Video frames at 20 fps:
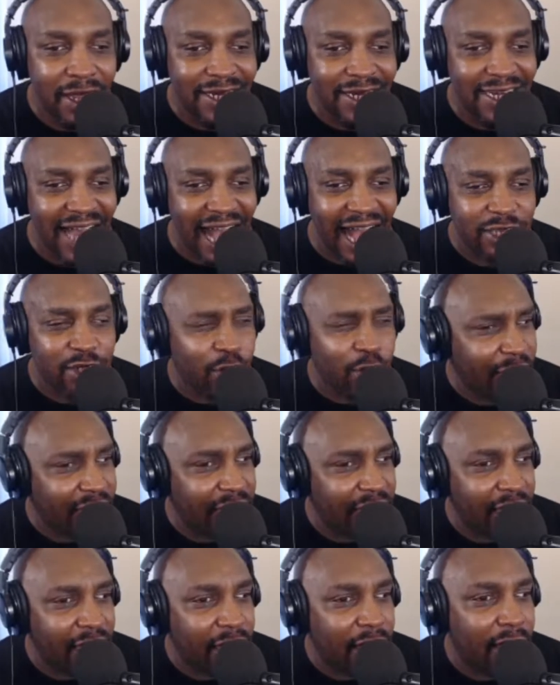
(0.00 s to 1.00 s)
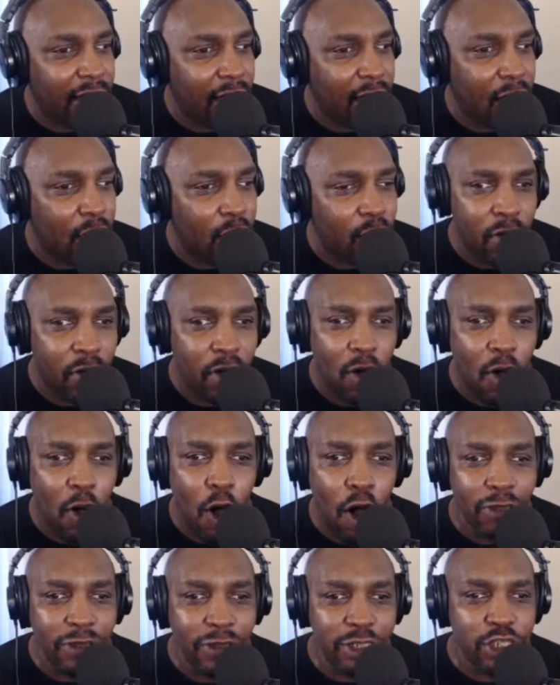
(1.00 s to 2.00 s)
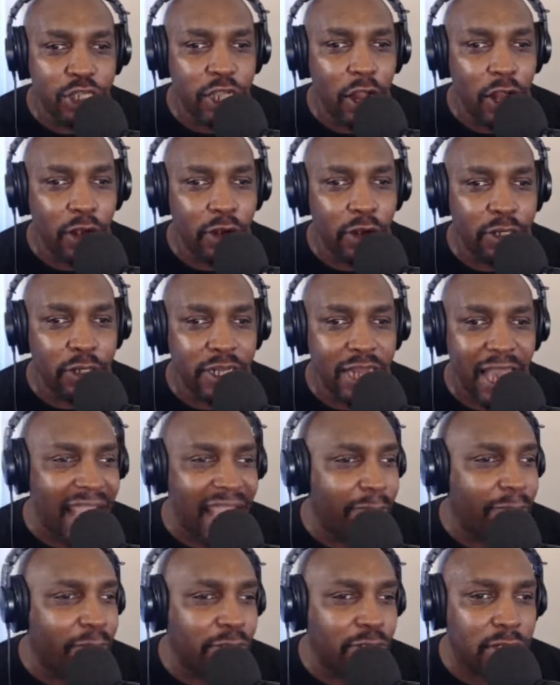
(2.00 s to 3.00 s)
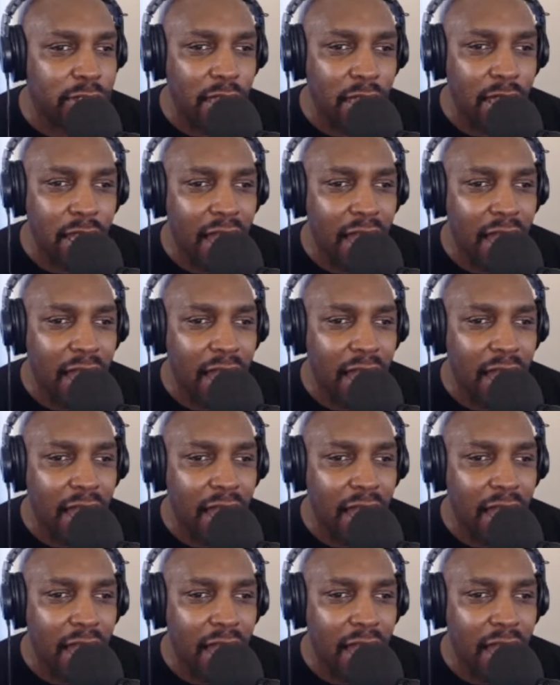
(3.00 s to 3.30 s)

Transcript: Dr. ELO on the turntables.